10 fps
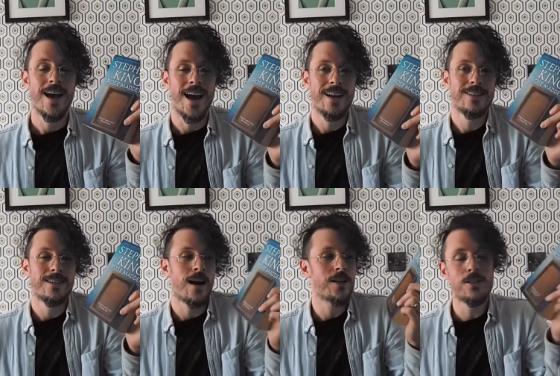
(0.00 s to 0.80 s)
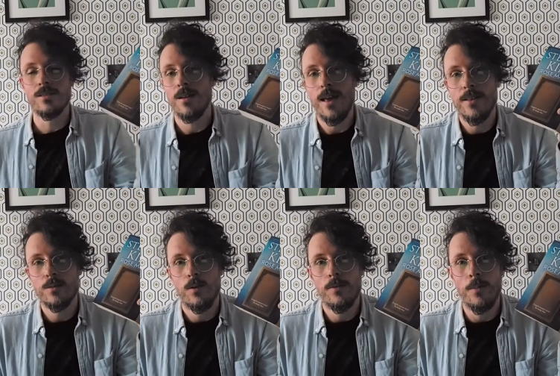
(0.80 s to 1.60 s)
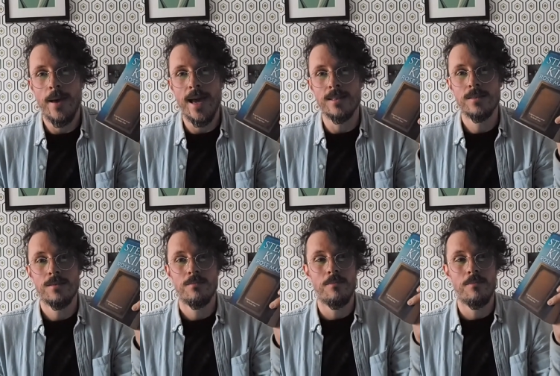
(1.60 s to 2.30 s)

and I just like this one the best,